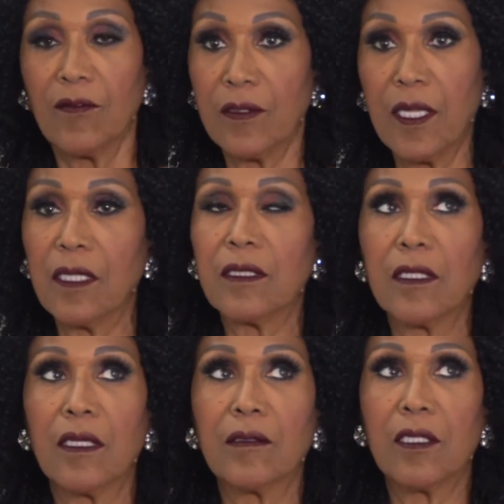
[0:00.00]

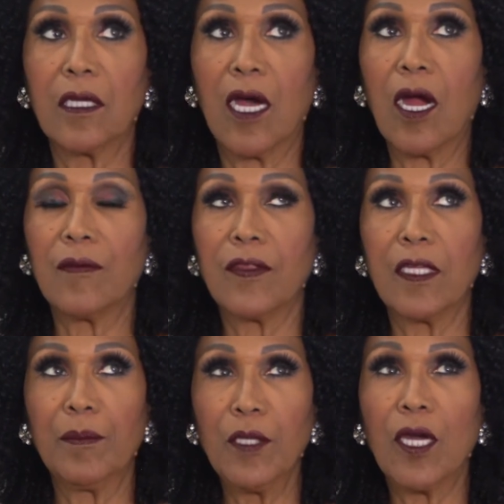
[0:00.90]

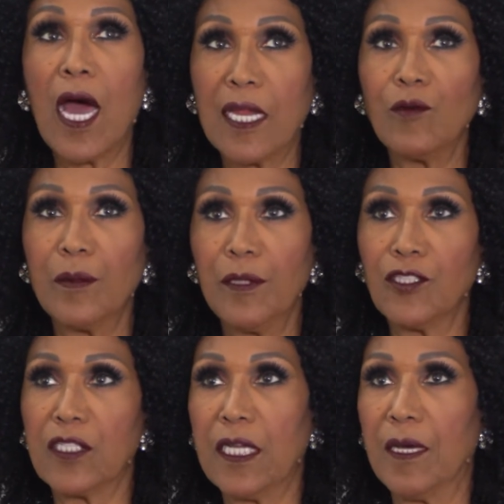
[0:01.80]
the Hollywood
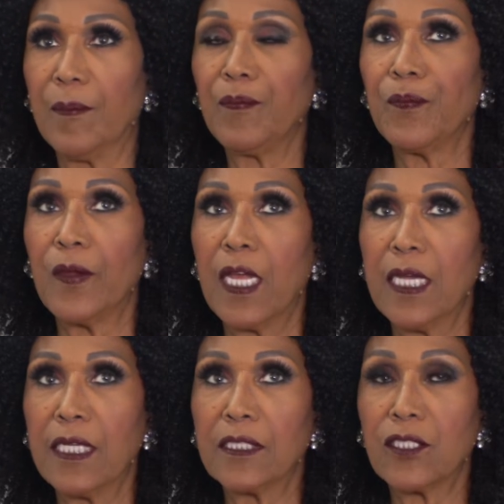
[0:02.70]
Museum
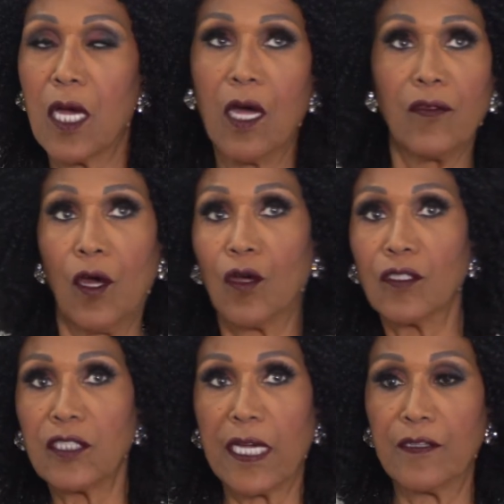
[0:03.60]
is the
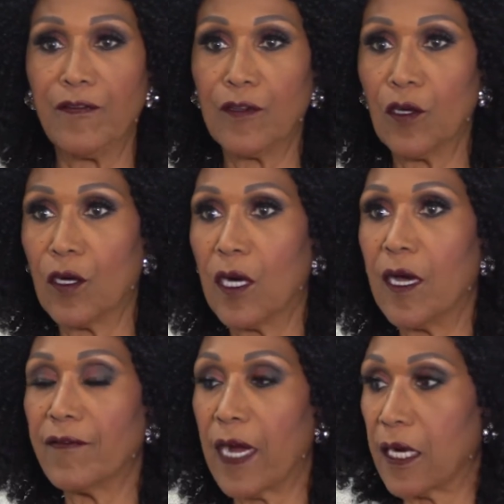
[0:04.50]
whole 2nd floor
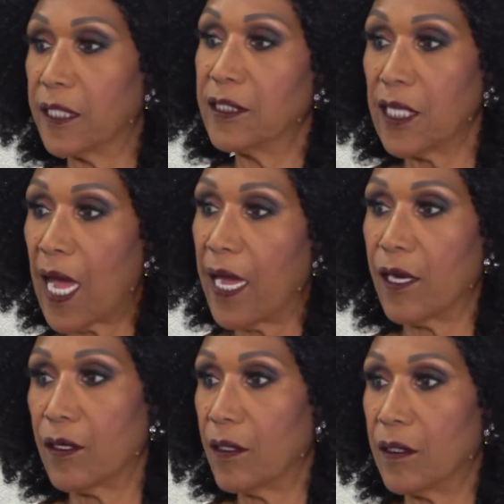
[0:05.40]
of our
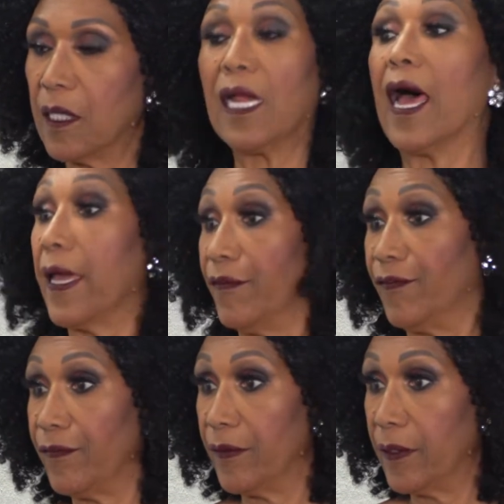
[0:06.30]
entire
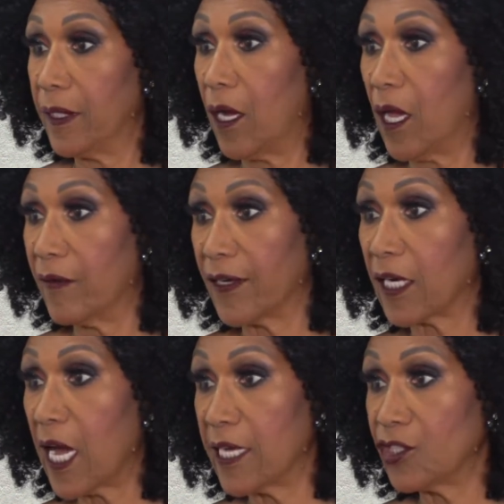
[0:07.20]
life. Wow. And all of
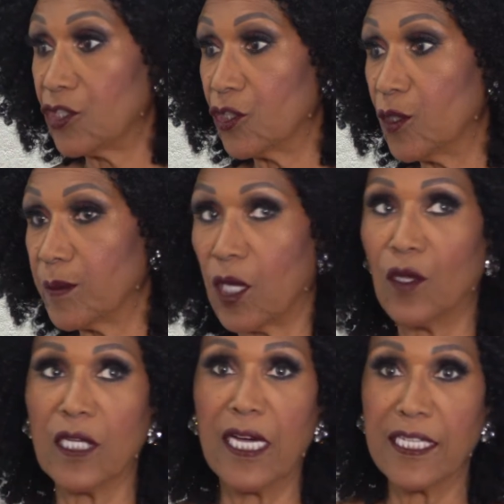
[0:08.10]
our costumes.
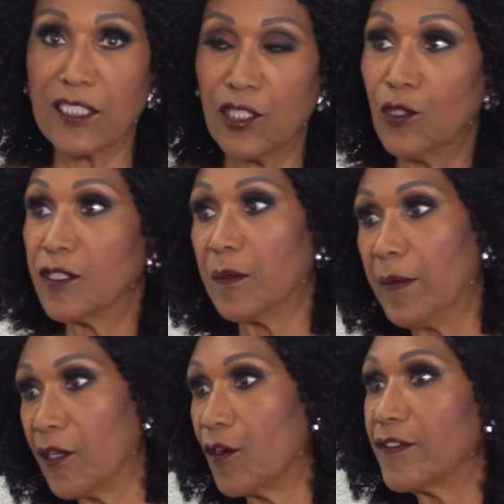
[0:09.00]
Ola Hudson, who's the
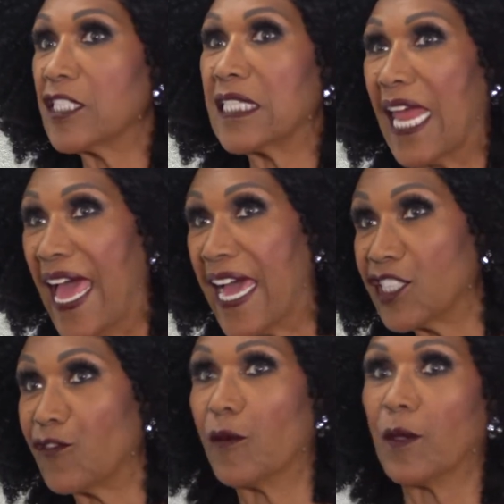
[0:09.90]
mother of
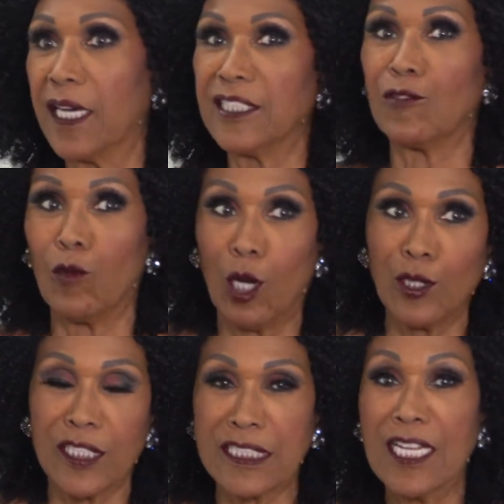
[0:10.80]
Slash from Guns N'
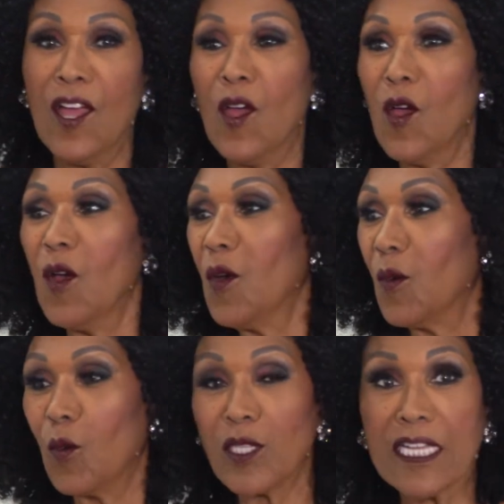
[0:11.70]
Roses,
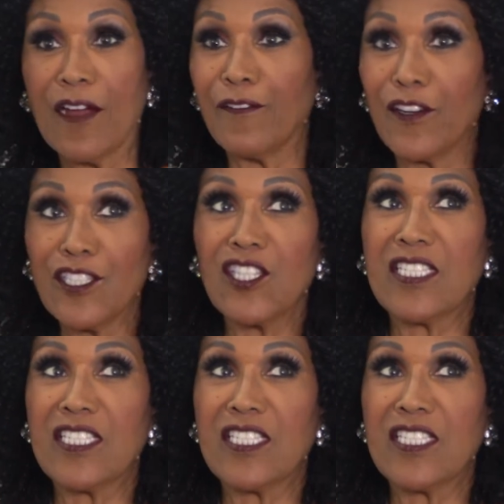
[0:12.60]
was our first